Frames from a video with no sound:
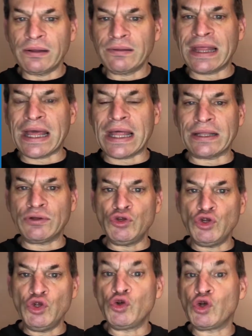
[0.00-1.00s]
that
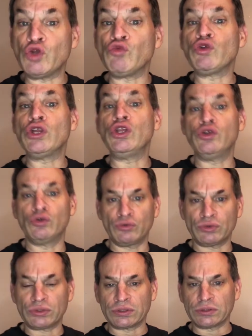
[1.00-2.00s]
you can reuse.
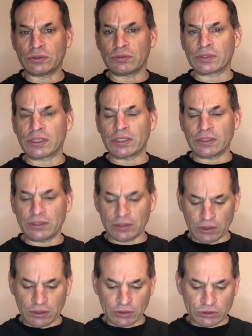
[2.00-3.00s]
Okay,
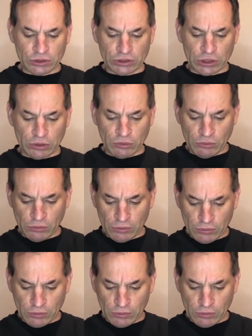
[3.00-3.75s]
so